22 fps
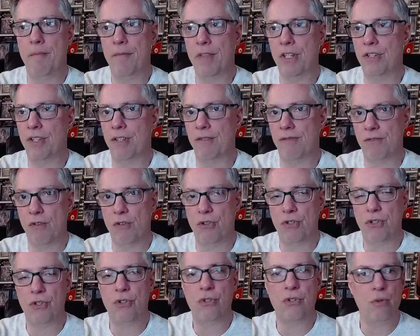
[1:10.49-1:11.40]
This is the
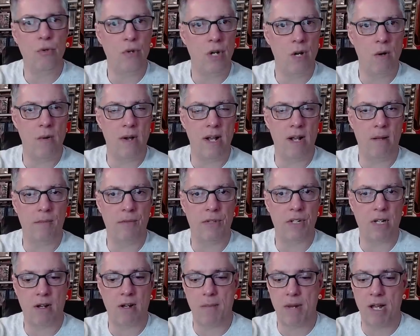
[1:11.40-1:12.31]
first studio album
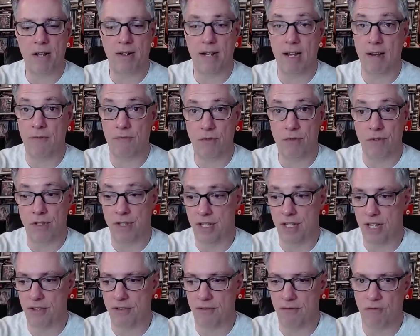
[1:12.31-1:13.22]
to come out after the
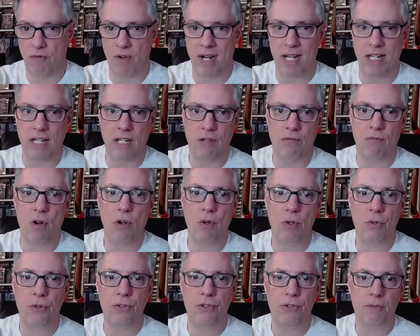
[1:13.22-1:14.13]
death of Randy
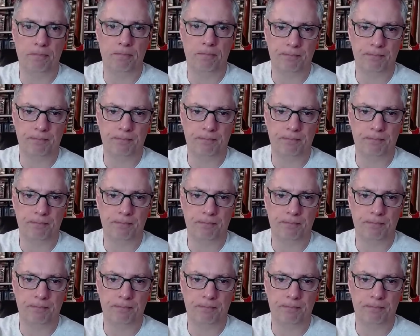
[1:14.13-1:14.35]
Rhoads.